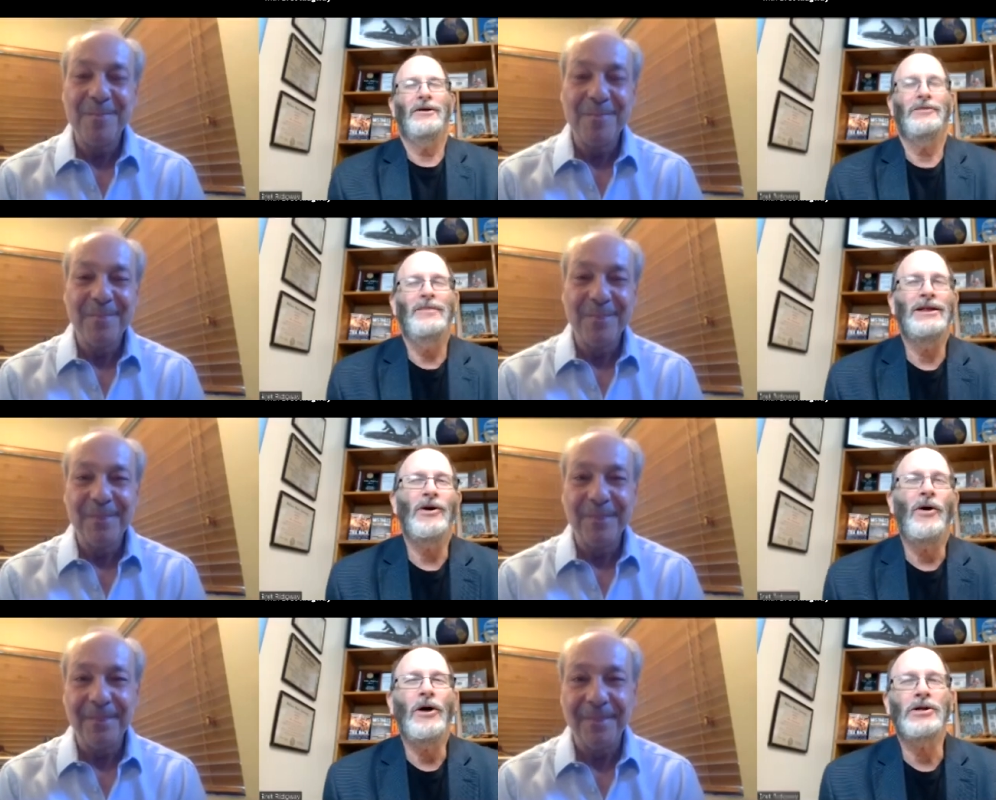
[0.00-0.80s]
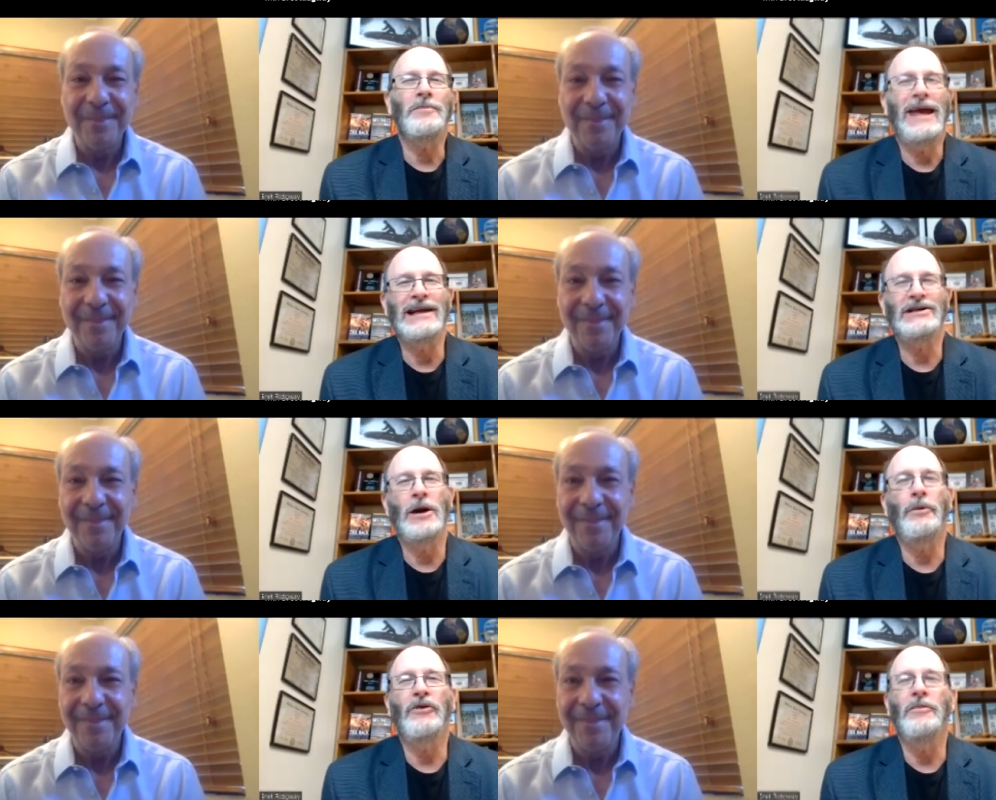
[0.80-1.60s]
Speaker 1: Well, it's been so awesome catching
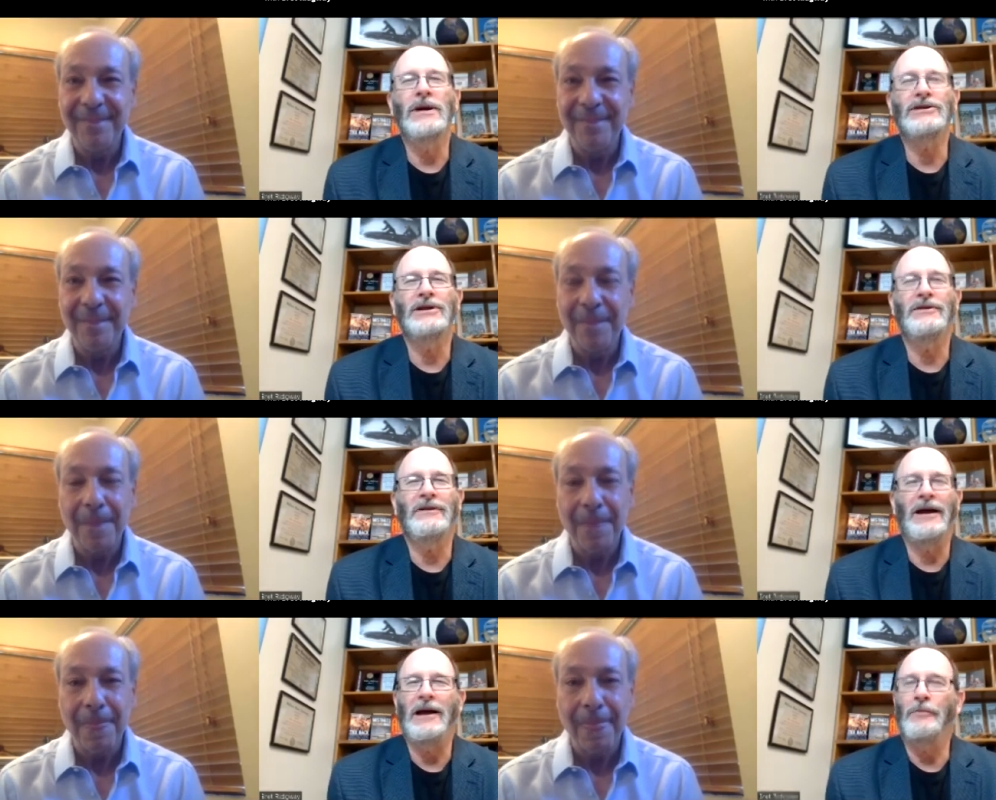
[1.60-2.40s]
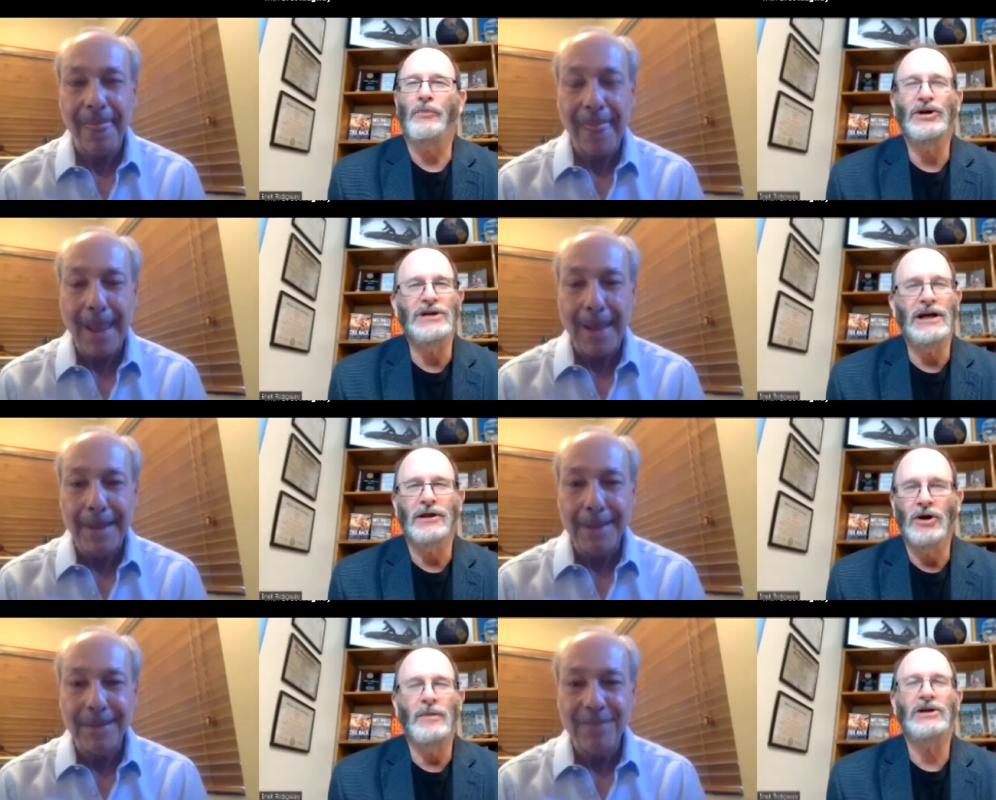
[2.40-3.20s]
up with you, Mitch, and I appreciate
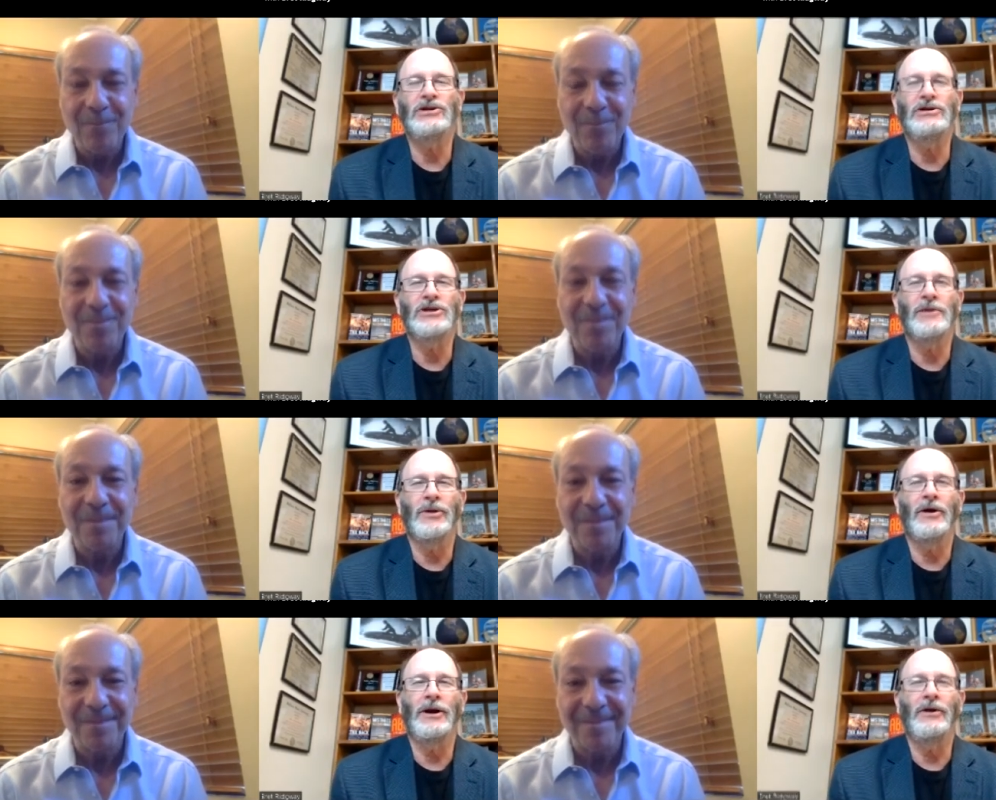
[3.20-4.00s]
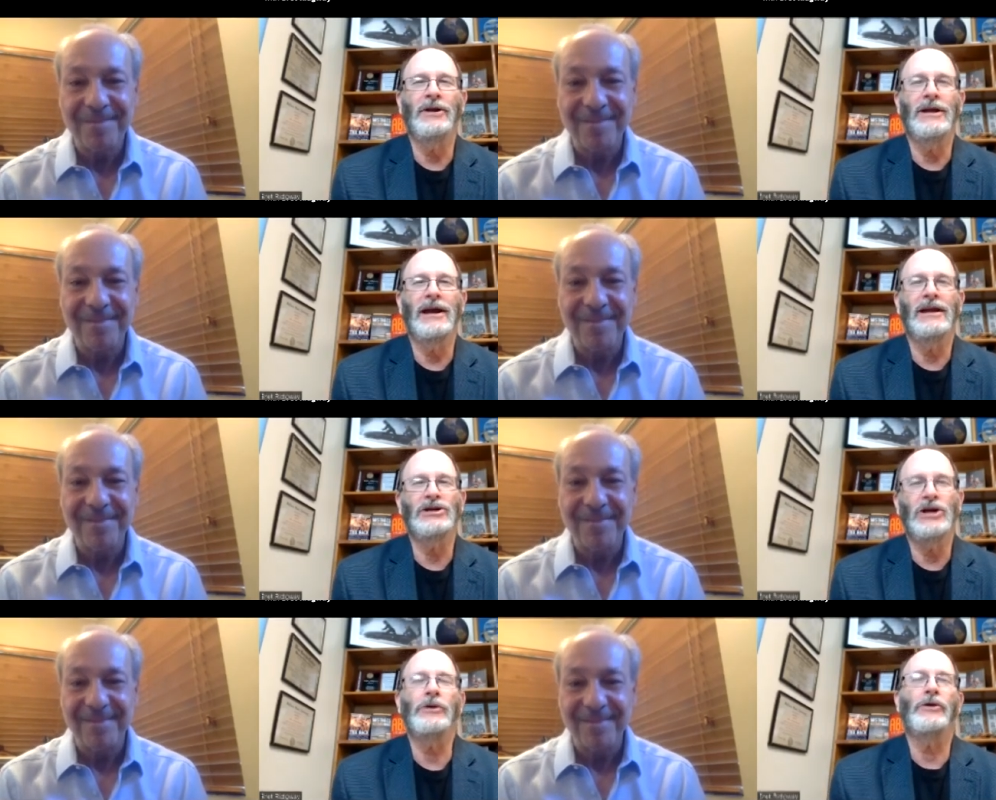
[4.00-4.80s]
so much you jumping on here today and
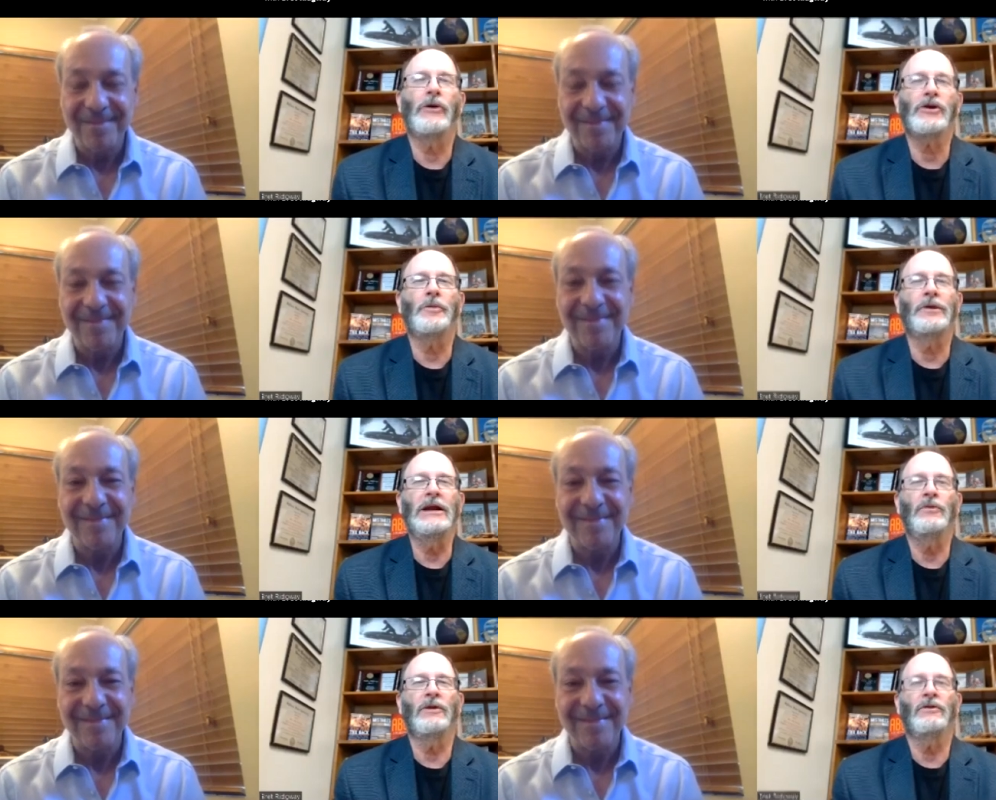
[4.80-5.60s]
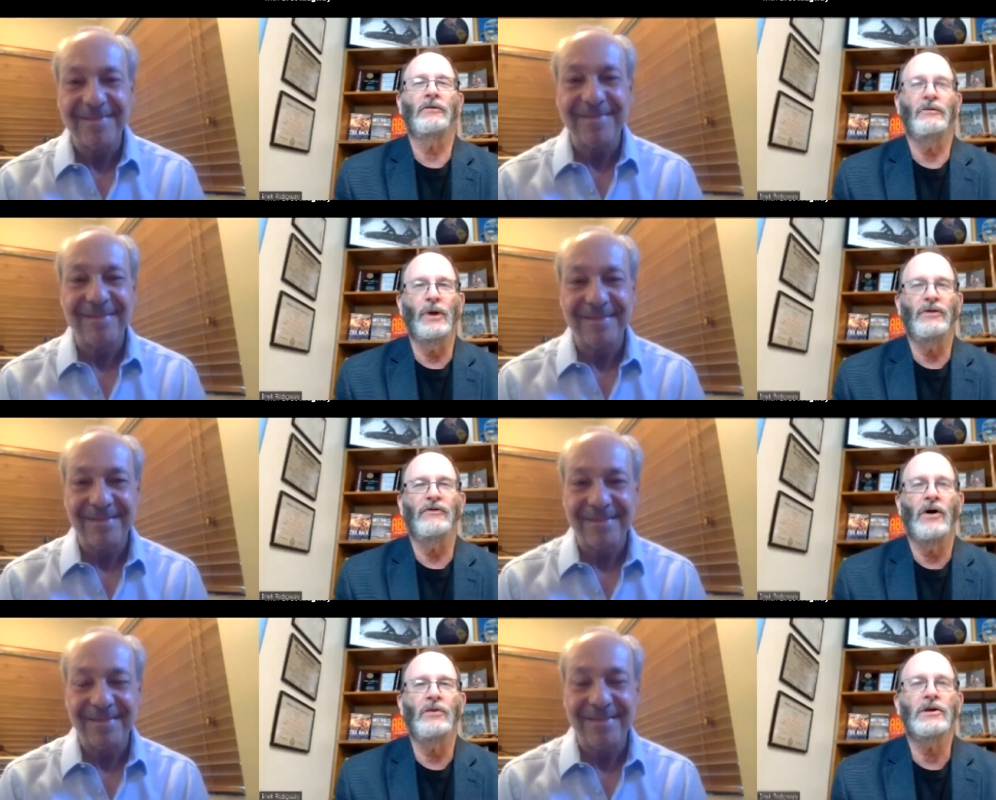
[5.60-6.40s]
sharing your expertise with with
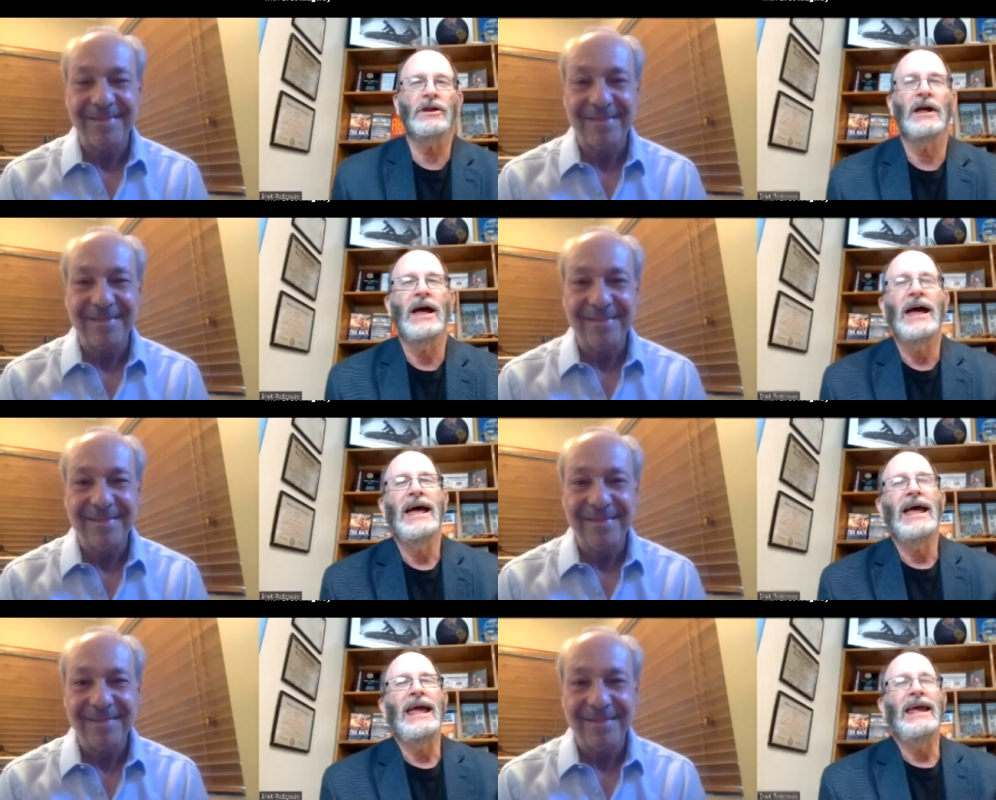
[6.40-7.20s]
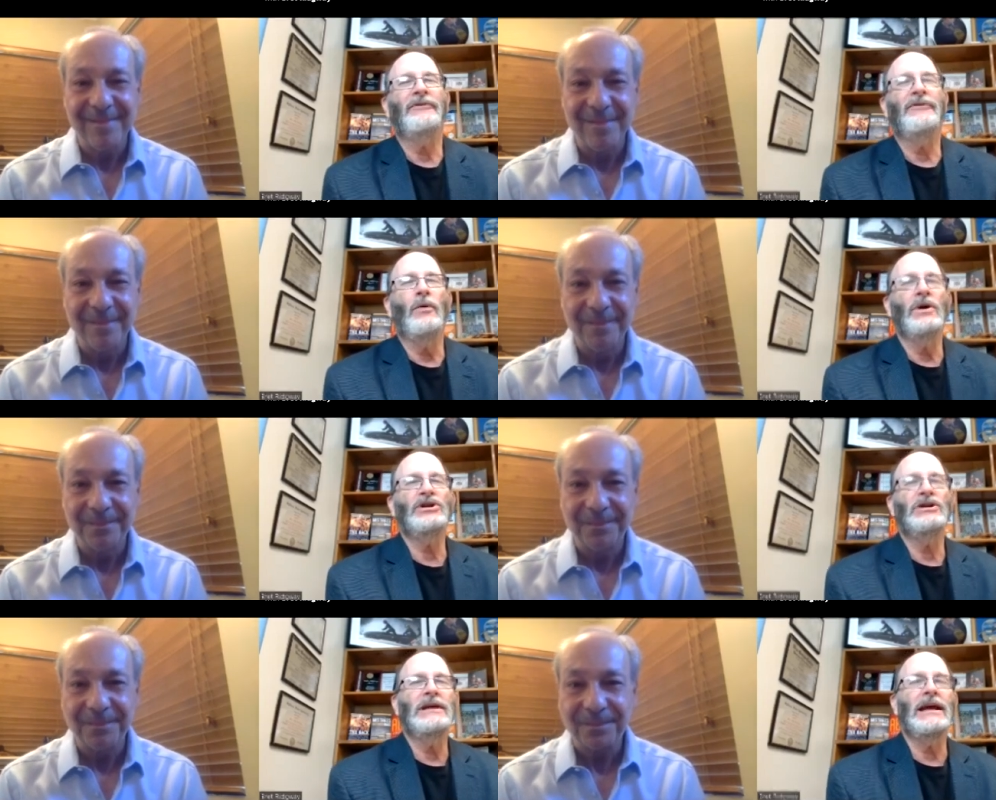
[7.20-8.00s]
folks. If they wish
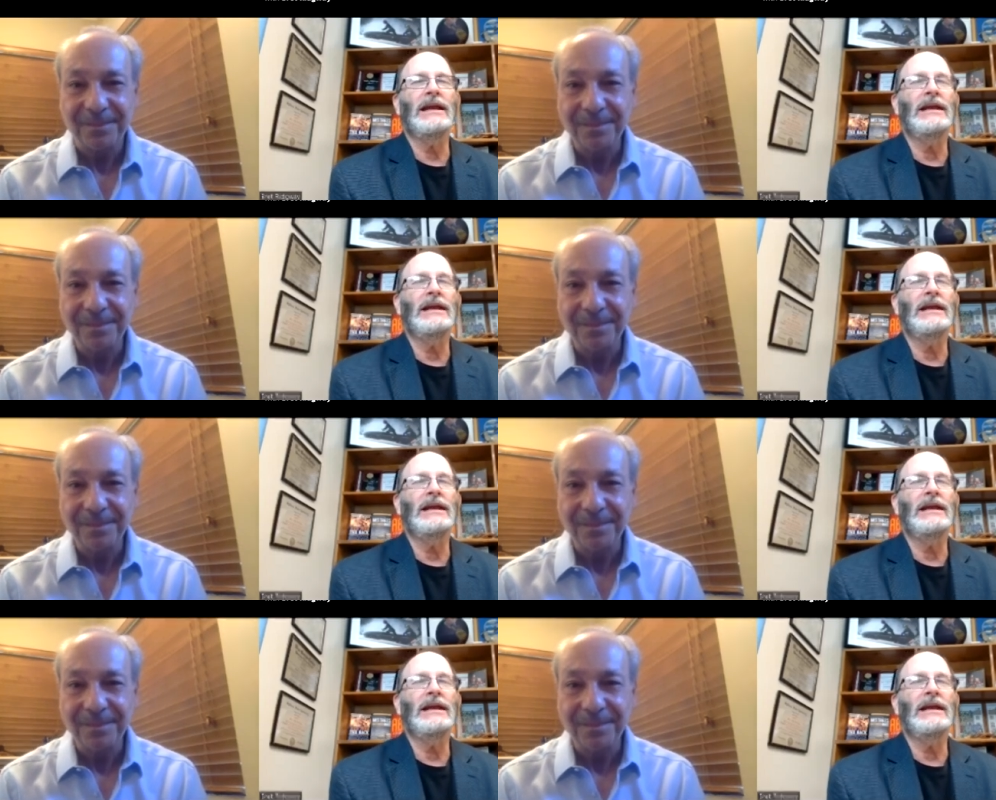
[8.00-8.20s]
to get